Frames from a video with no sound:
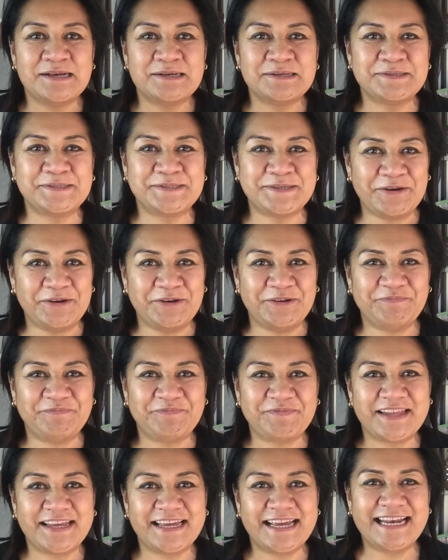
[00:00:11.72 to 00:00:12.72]
So,
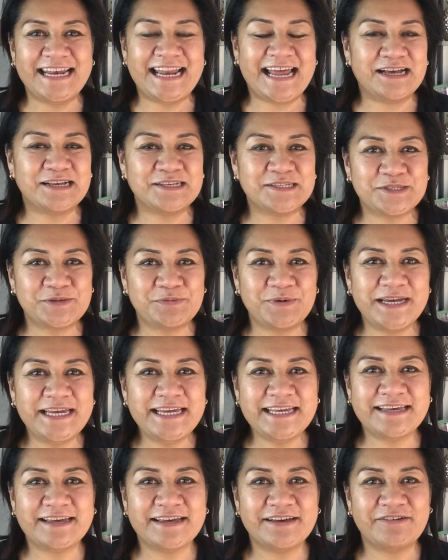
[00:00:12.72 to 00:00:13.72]
last
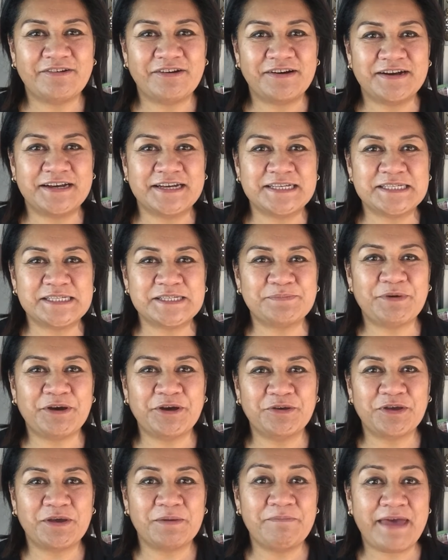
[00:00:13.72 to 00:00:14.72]
week I
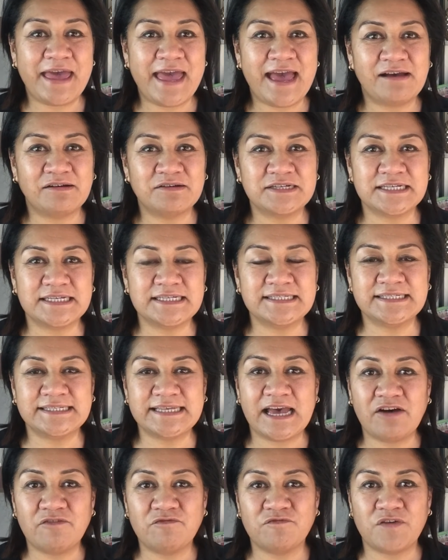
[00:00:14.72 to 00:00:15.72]
spoke about
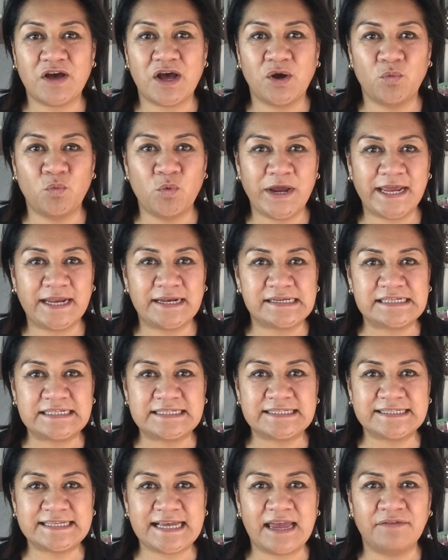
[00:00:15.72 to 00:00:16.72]

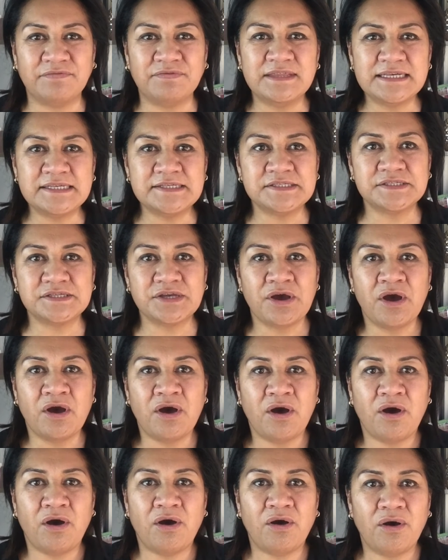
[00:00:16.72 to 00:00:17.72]
self-awareness, and this
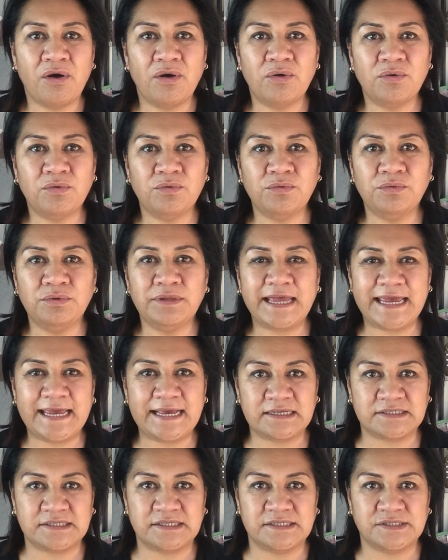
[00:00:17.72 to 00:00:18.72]
whole
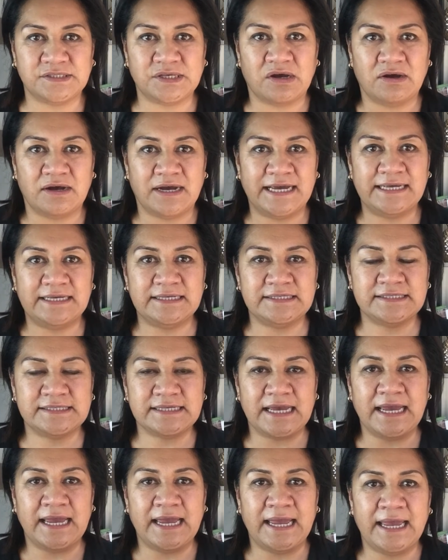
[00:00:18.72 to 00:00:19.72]
exercise
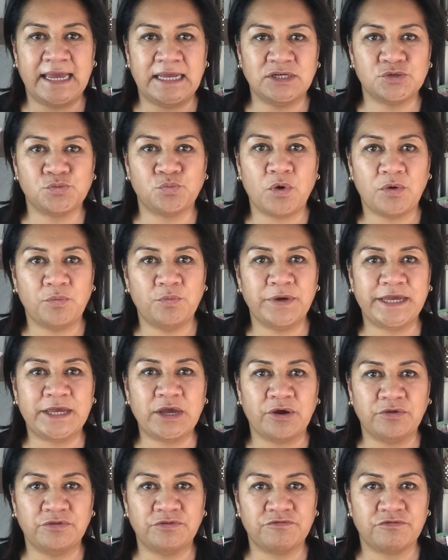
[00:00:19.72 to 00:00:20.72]
and what we
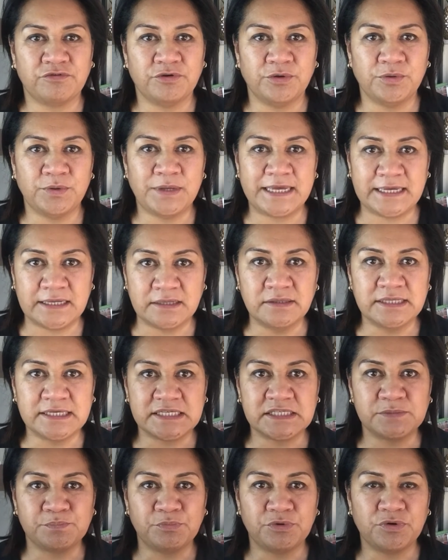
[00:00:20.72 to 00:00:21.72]
go through in
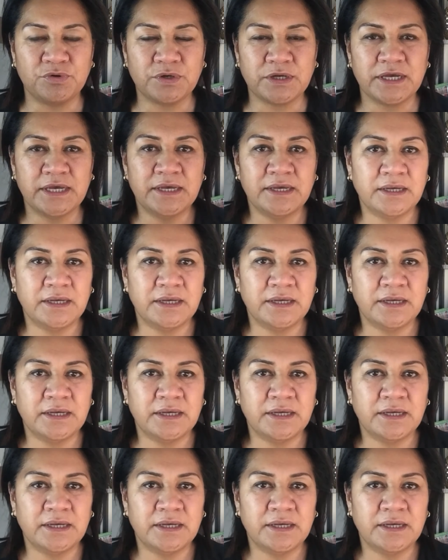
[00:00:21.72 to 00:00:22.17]
this book